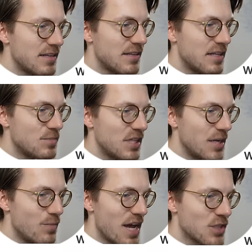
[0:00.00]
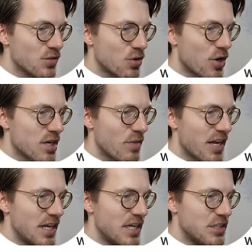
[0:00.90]
the deep sleep as recorded by
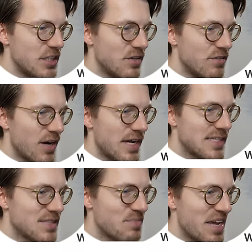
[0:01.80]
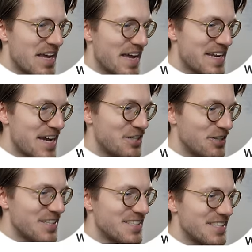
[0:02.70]
the EEG device. And as you
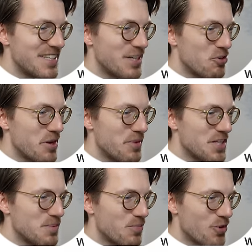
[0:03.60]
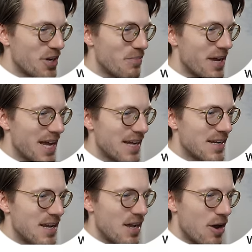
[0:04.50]
can see, the agreement is pretty
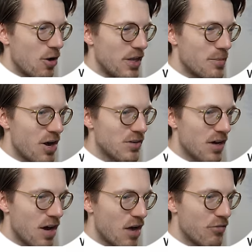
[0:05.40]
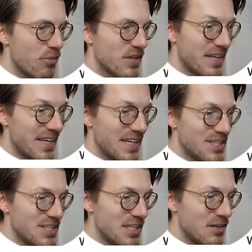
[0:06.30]
bad. Only about half of what the
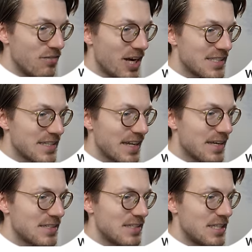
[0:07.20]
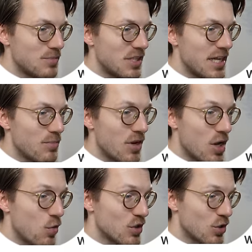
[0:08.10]
EEG device detected as deep sleep
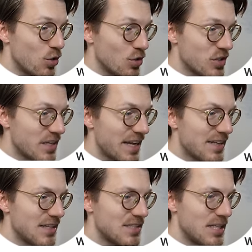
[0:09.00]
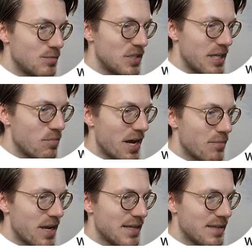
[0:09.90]
was also detected as deep sleep by the
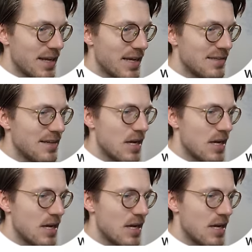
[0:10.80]
Band 8.